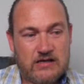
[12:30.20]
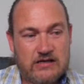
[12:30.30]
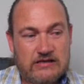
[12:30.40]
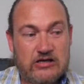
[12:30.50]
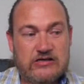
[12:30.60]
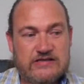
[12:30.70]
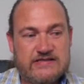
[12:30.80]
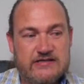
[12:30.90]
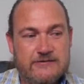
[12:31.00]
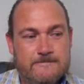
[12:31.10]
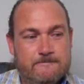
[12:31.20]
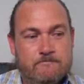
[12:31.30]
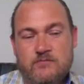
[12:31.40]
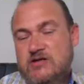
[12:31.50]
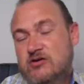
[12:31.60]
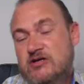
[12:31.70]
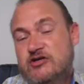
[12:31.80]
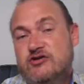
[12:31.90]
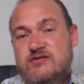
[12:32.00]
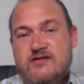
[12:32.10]
like I said, you can
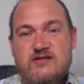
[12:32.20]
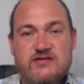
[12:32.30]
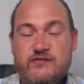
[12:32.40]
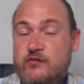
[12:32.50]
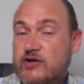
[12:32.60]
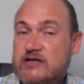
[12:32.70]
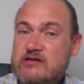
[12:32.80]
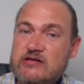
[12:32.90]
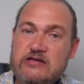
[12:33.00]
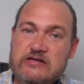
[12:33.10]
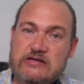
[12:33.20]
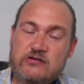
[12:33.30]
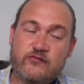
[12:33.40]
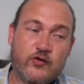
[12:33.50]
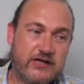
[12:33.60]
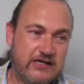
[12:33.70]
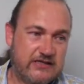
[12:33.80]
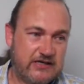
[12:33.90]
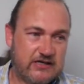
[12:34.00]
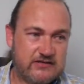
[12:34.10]
use this for anything, for any
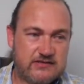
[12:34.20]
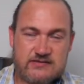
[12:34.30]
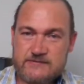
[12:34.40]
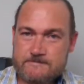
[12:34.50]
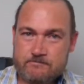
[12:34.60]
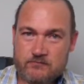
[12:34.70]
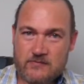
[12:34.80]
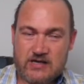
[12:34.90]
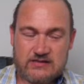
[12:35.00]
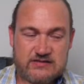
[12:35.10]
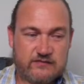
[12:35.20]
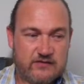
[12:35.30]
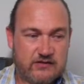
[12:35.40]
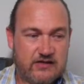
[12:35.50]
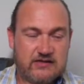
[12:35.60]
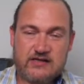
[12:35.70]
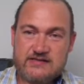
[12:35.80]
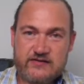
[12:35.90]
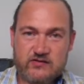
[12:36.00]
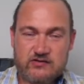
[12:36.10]
indicators, stuff like that. Let's
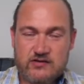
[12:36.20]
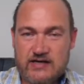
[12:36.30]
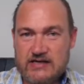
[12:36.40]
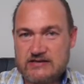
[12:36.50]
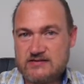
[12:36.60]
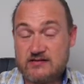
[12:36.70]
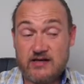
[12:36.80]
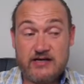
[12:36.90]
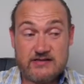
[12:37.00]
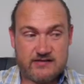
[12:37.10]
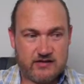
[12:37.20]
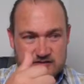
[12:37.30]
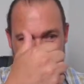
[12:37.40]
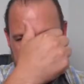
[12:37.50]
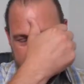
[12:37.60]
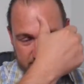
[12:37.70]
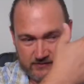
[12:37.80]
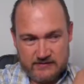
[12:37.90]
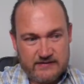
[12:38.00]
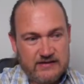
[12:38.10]
have a look at trading strategies.
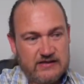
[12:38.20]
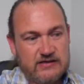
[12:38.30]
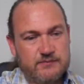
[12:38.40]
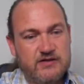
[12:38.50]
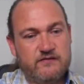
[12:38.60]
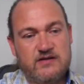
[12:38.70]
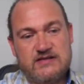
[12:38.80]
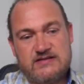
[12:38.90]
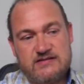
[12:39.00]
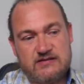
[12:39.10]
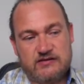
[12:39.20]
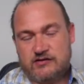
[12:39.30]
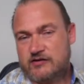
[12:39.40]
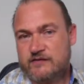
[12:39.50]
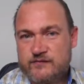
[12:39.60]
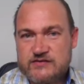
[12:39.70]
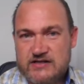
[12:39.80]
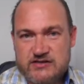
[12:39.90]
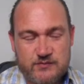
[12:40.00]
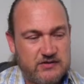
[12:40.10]
If
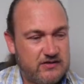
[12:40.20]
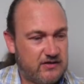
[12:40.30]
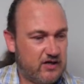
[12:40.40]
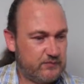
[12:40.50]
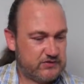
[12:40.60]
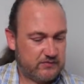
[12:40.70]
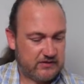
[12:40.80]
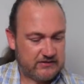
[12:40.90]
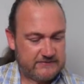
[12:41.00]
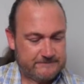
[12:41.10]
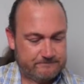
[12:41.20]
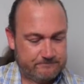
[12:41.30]
ChatGPT can help us with that.